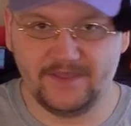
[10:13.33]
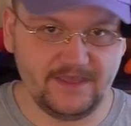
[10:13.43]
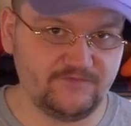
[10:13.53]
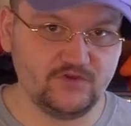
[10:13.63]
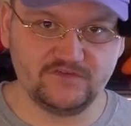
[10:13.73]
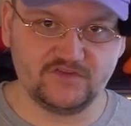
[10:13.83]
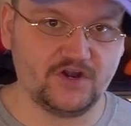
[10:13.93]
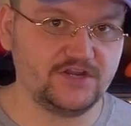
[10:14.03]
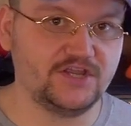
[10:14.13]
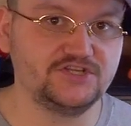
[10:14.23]
If you can
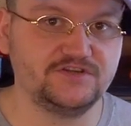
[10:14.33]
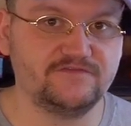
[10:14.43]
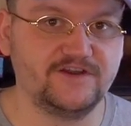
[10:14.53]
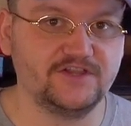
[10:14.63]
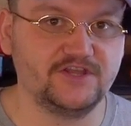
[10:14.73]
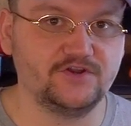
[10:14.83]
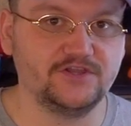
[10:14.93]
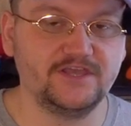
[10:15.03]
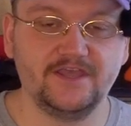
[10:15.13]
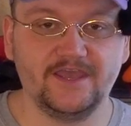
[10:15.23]
start a dungeon fairly
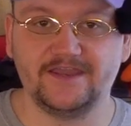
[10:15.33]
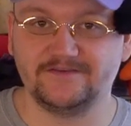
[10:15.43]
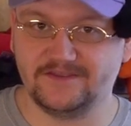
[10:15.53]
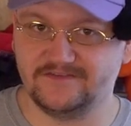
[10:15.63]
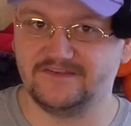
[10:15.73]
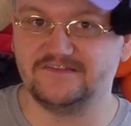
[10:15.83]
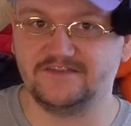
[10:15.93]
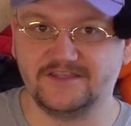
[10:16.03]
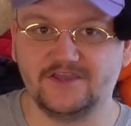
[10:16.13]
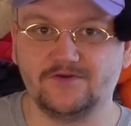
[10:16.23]
early and
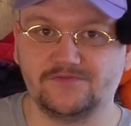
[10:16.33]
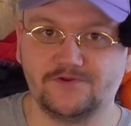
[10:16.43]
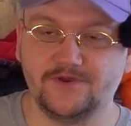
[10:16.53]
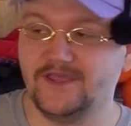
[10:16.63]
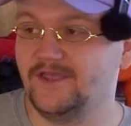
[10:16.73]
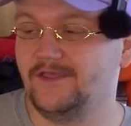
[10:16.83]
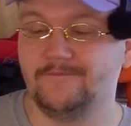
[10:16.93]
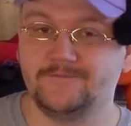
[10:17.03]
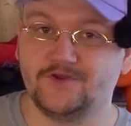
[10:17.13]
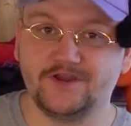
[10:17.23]
consistently go through it,
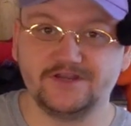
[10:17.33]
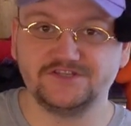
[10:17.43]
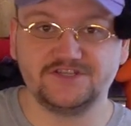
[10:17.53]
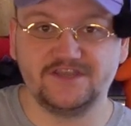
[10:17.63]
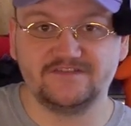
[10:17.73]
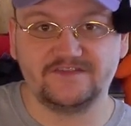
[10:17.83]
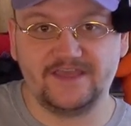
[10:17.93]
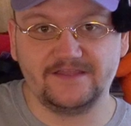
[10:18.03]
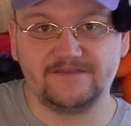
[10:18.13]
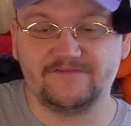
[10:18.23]
you're going to just get
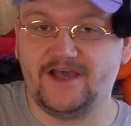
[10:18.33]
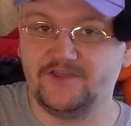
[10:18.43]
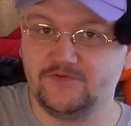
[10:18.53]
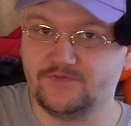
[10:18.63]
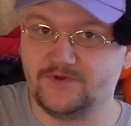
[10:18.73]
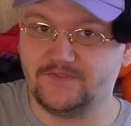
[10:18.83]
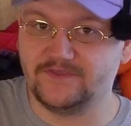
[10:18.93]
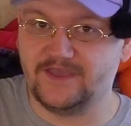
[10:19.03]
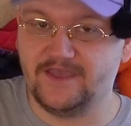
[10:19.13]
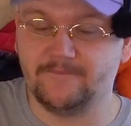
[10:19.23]
scaling value throughout
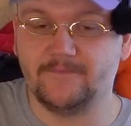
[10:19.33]
the game.